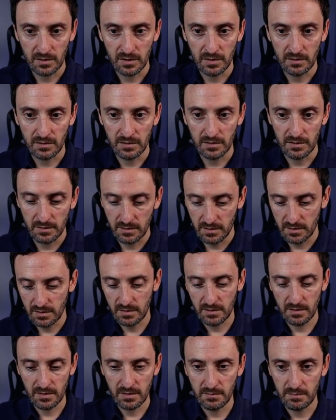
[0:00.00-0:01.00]
gonna
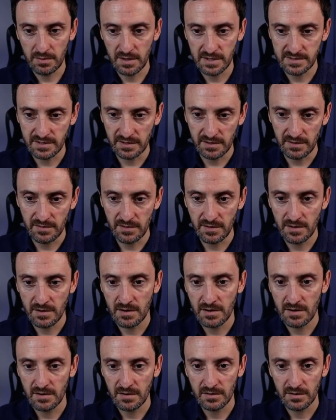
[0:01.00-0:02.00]
paste it in
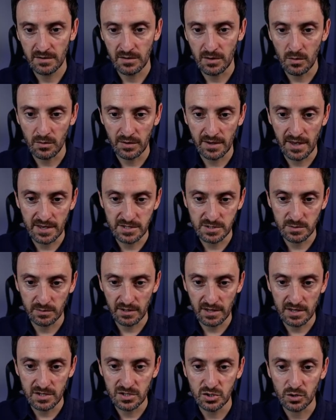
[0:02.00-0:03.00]
there. Okay, so
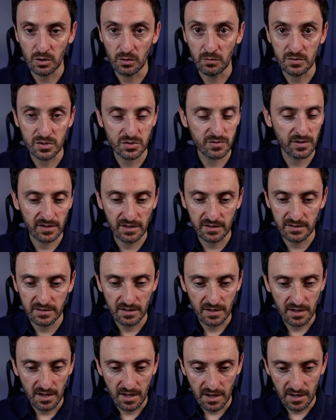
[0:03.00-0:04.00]
it is showing restricted.
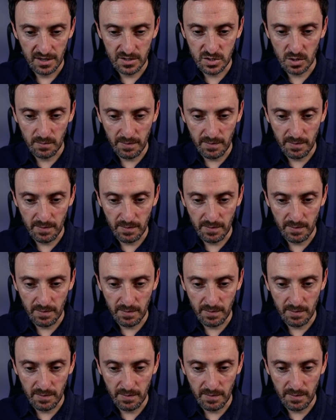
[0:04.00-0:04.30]
Let's